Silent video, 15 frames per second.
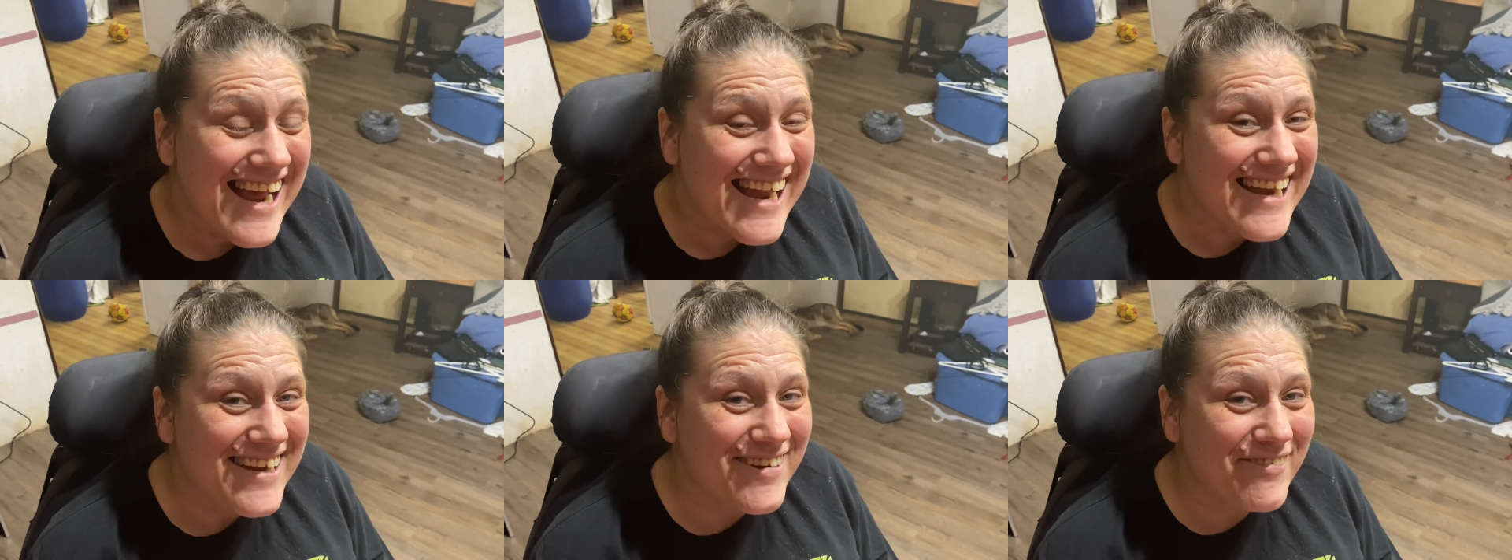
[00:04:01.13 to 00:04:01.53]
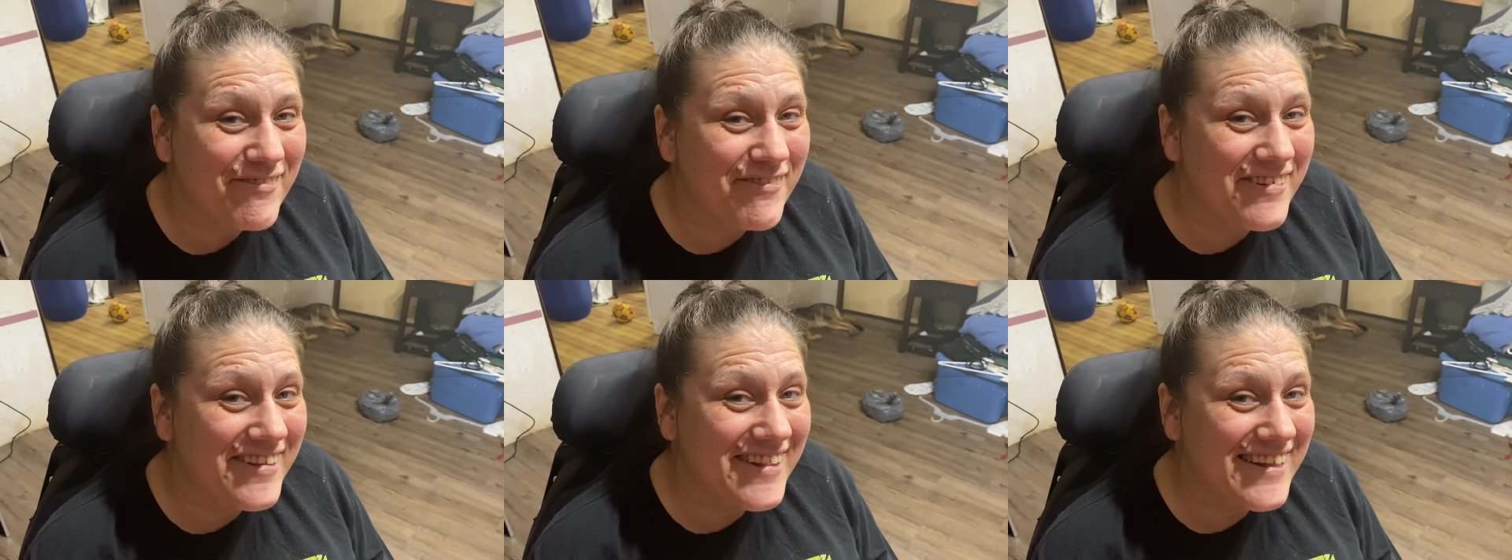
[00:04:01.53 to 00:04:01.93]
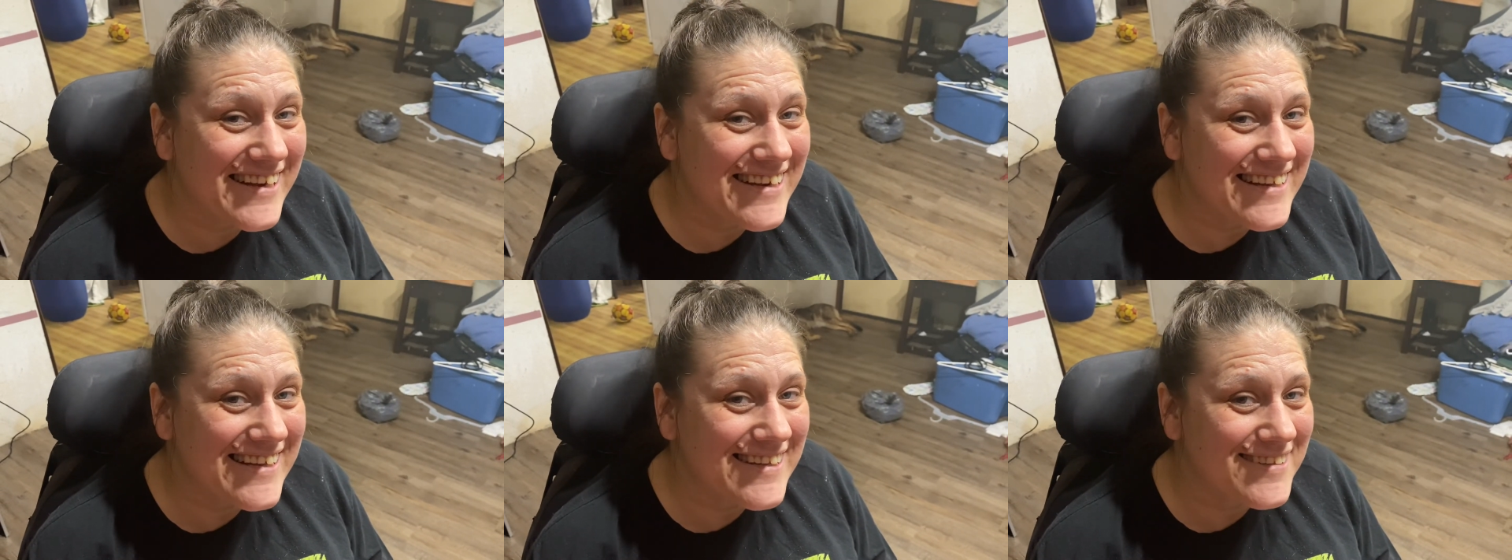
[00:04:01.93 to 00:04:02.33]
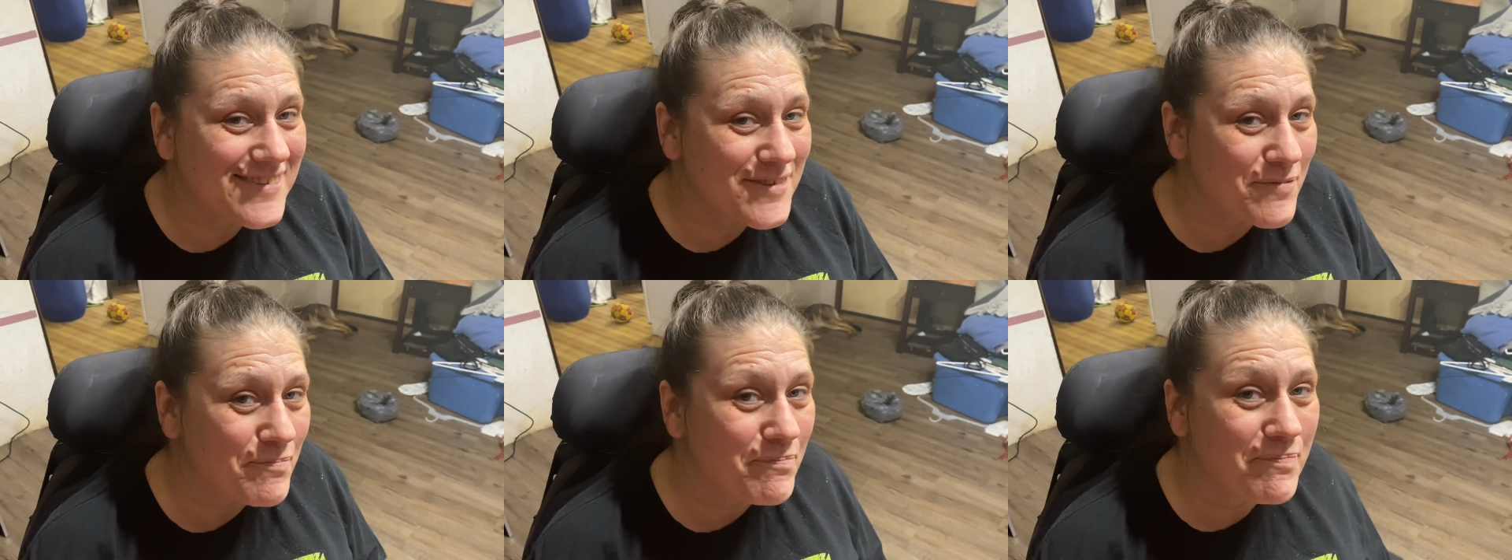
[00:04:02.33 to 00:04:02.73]
a really nice
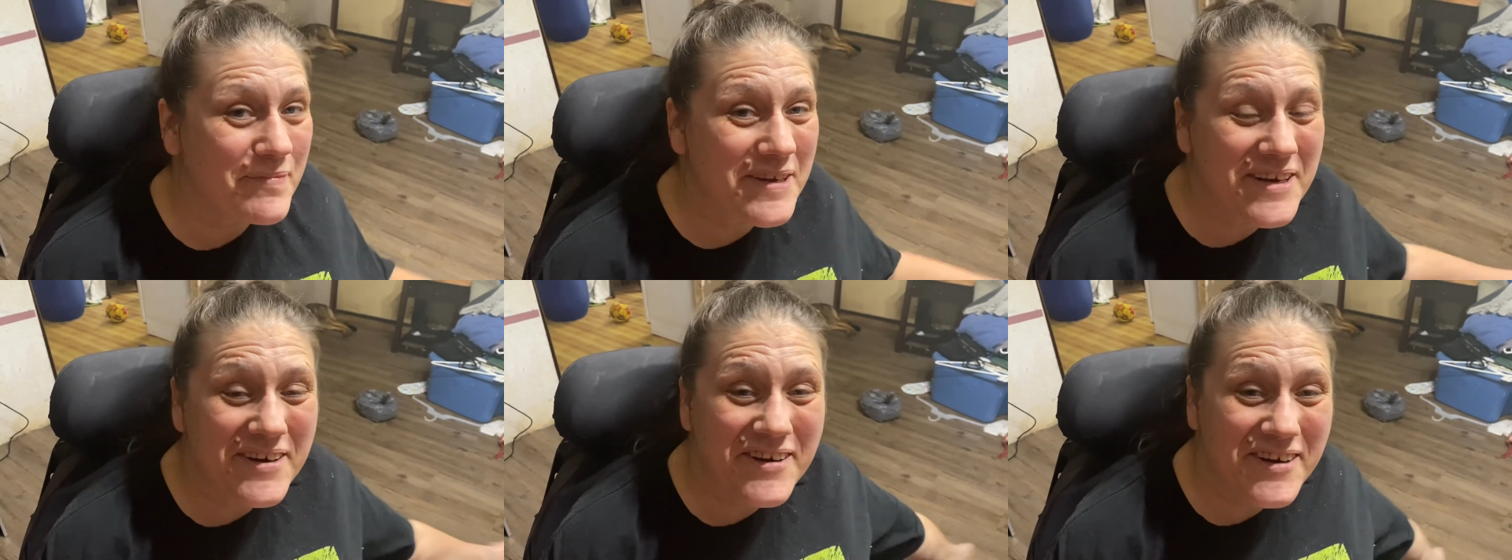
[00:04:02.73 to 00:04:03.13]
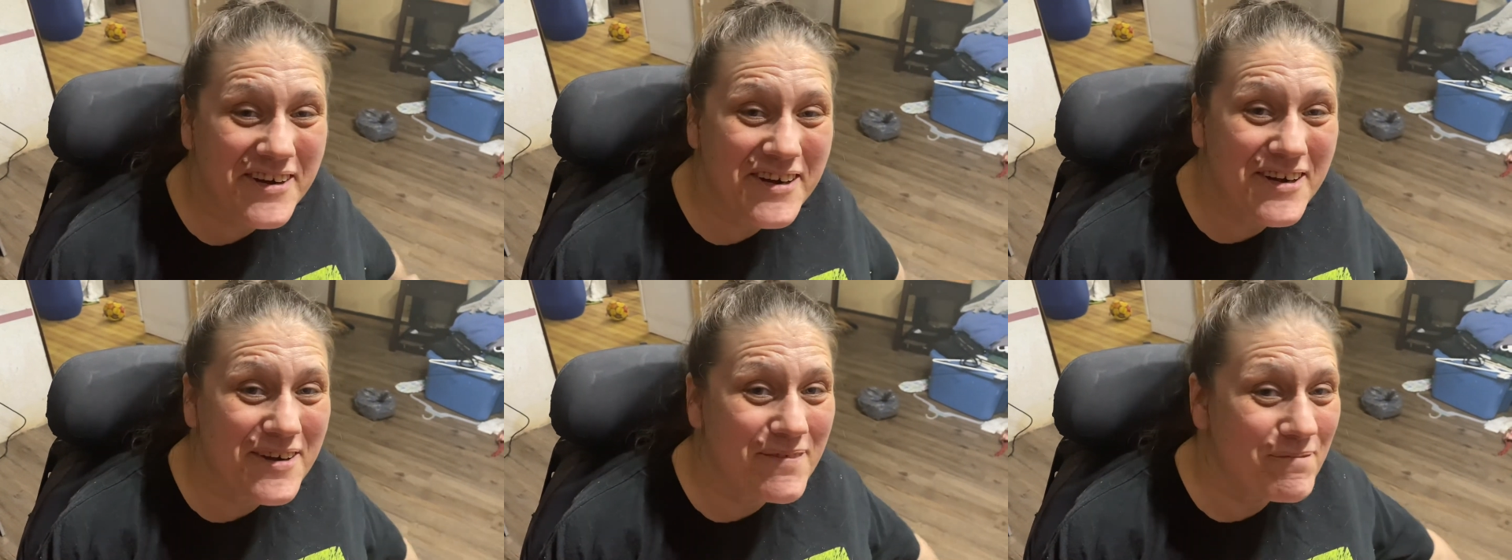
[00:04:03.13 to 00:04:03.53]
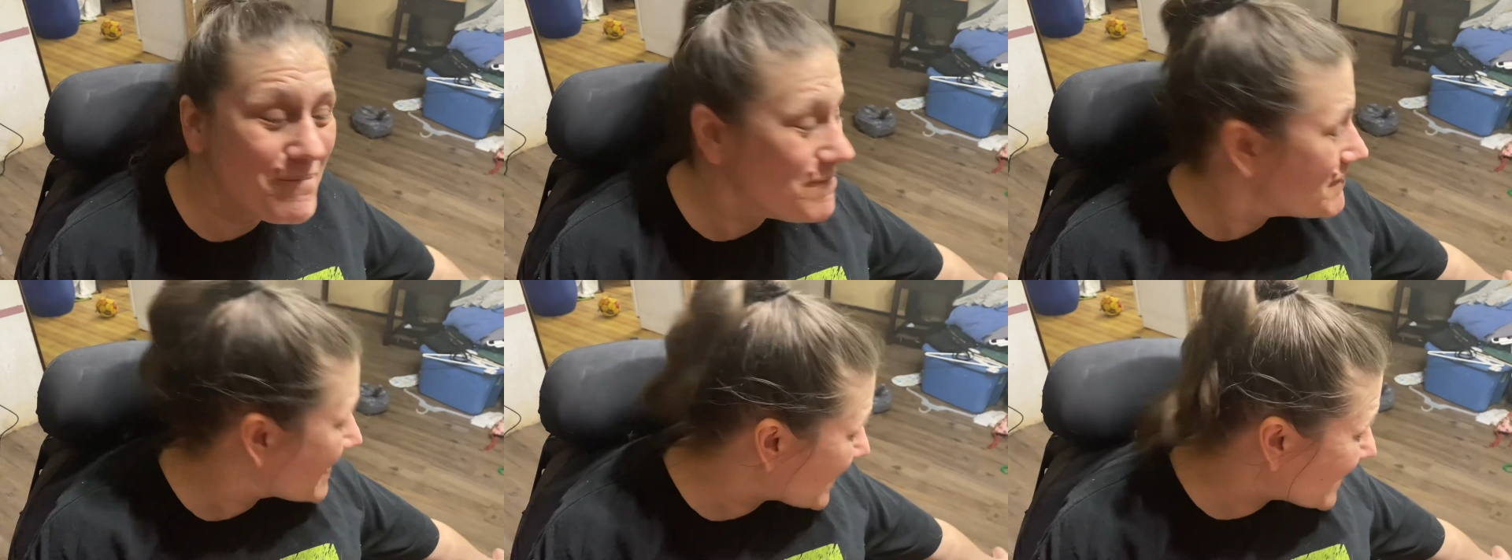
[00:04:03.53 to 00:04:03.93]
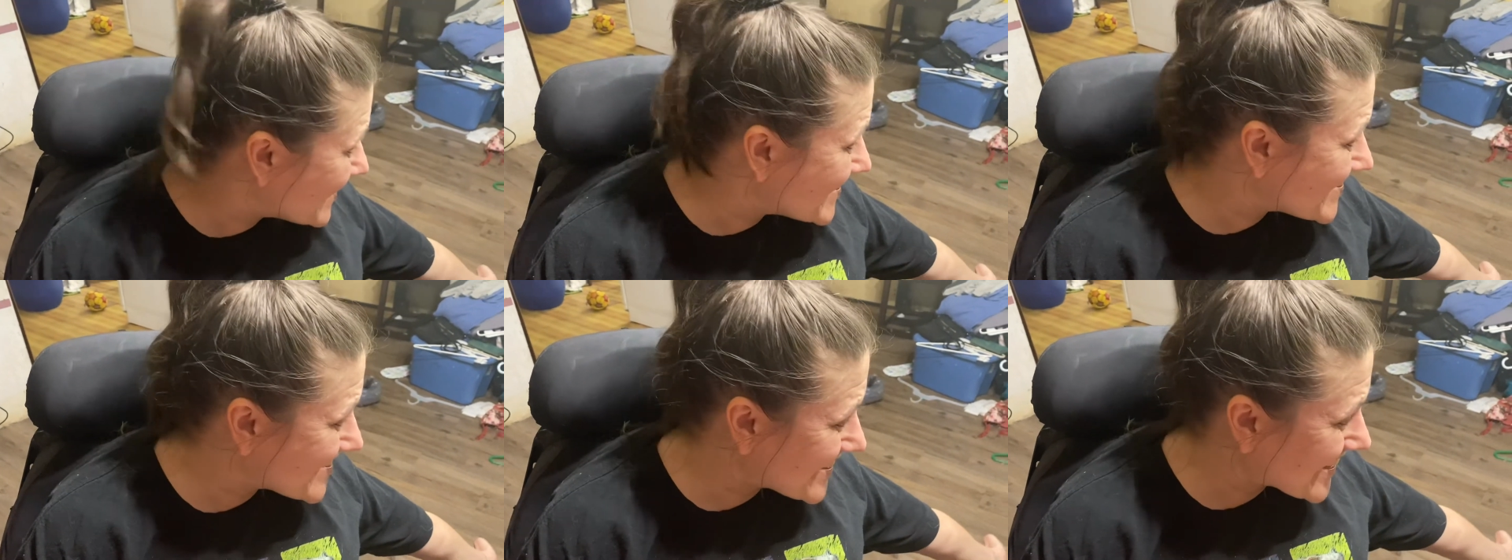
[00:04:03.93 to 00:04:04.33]
weird
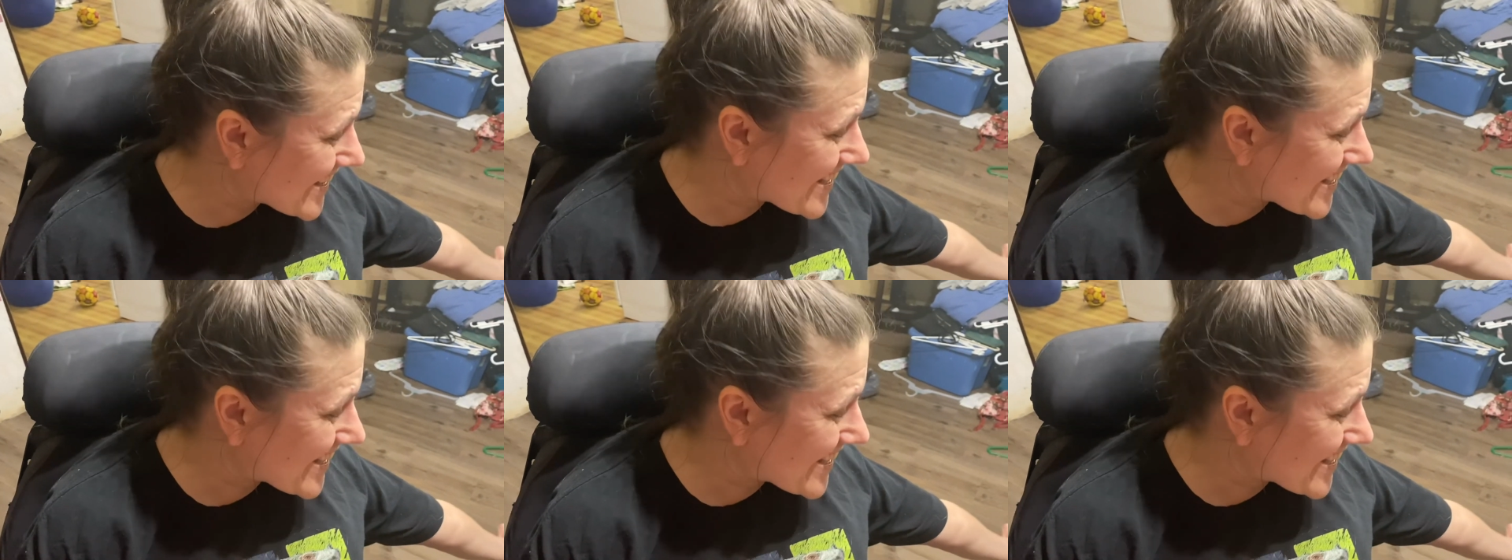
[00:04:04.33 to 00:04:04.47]
medicine